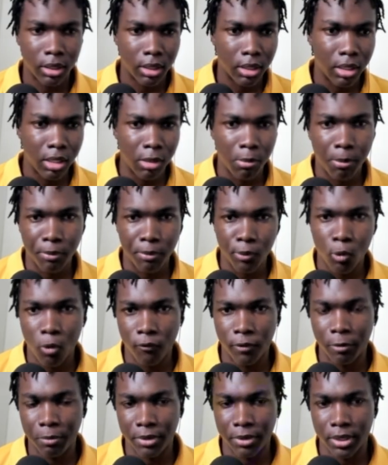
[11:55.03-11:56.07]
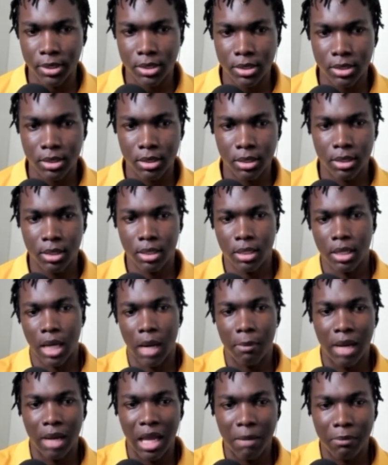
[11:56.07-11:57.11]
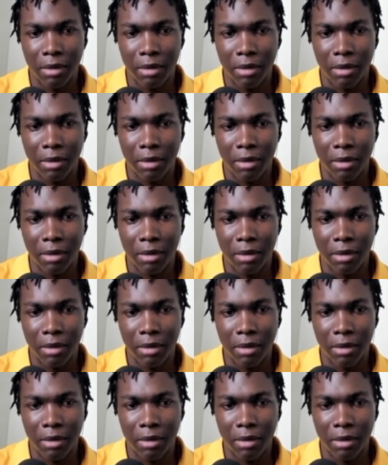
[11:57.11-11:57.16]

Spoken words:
improve the piece. I'm like,